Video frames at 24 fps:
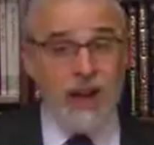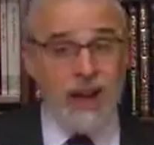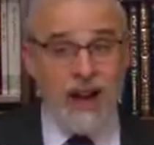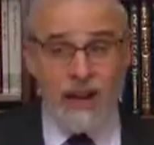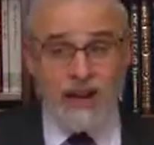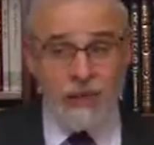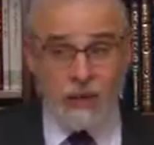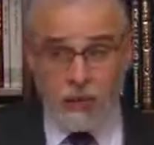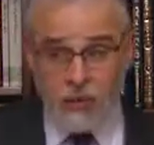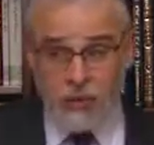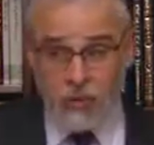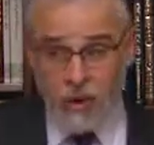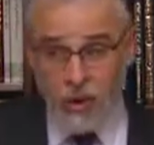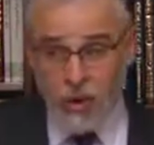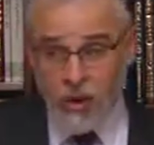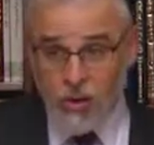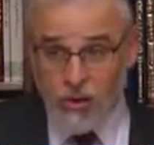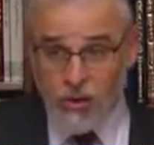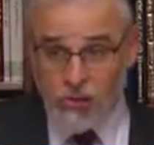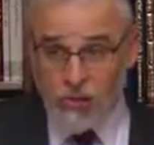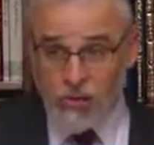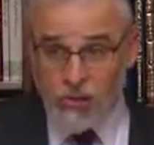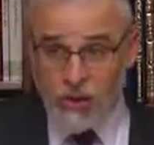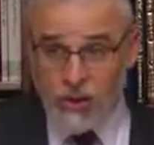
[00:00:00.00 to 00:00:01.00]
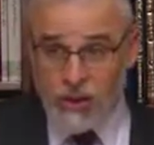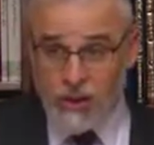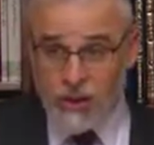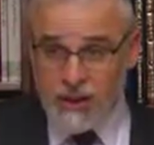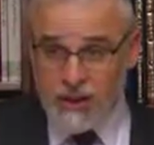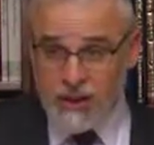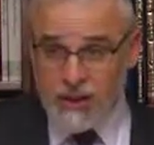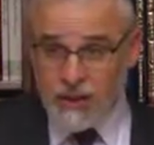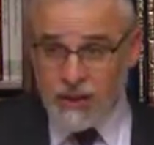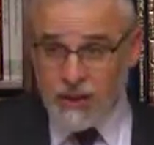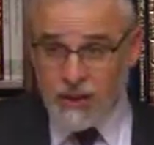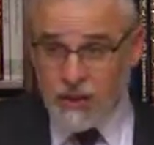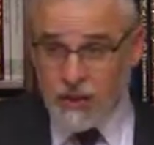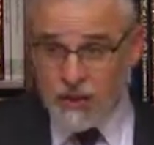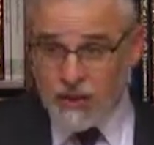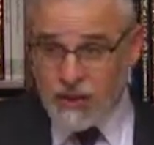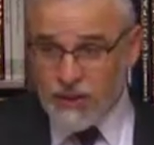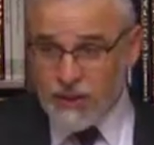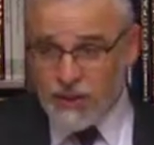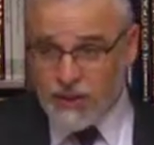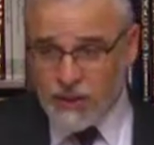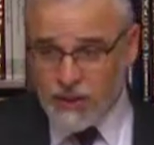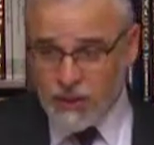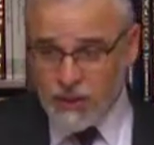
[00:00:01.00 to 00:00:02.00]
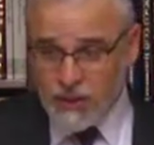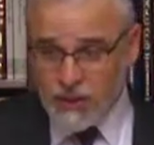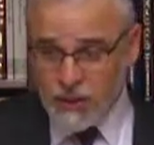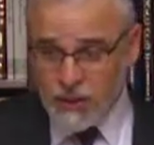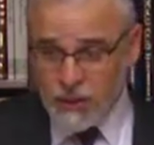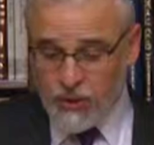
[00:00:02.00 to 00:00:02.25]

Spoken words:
I don't know. It